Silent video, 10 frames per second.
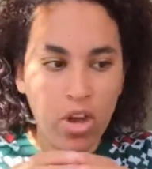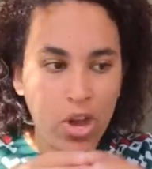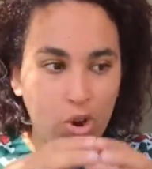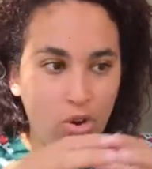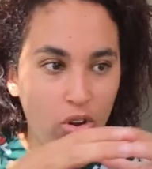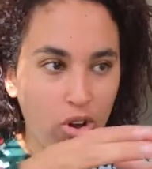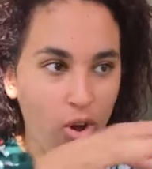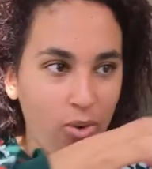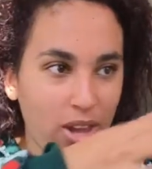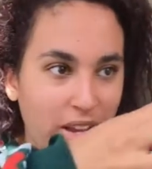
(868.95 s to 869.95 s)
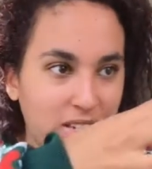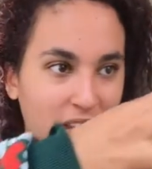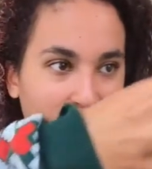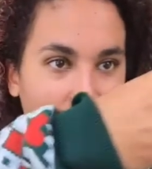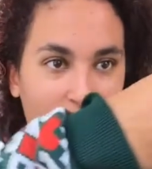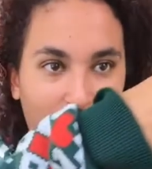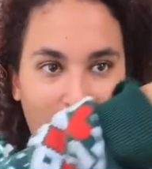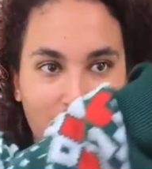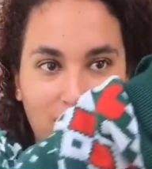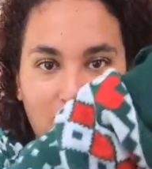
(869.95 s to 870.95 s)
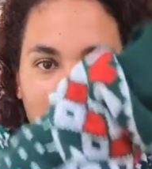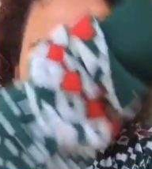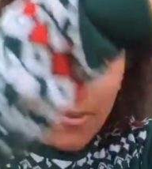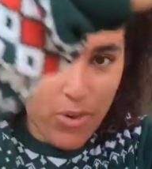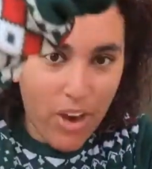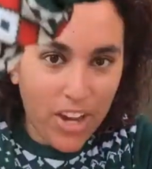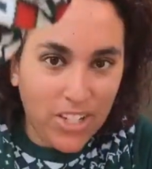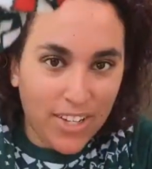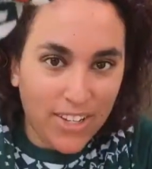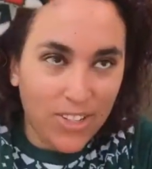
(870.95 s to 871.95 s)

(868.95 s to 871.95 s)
You're all going together in the same direction,